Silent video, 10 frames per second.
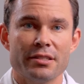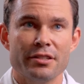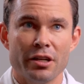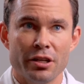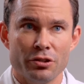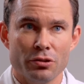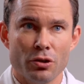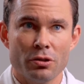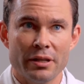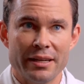It's done under
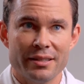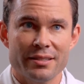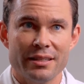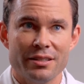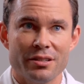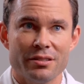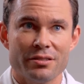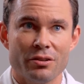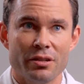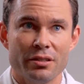local anesthesia
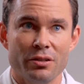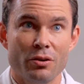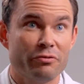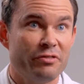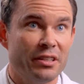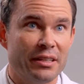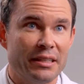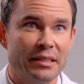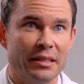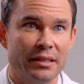so that you don't feel
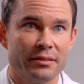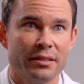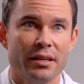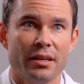anything.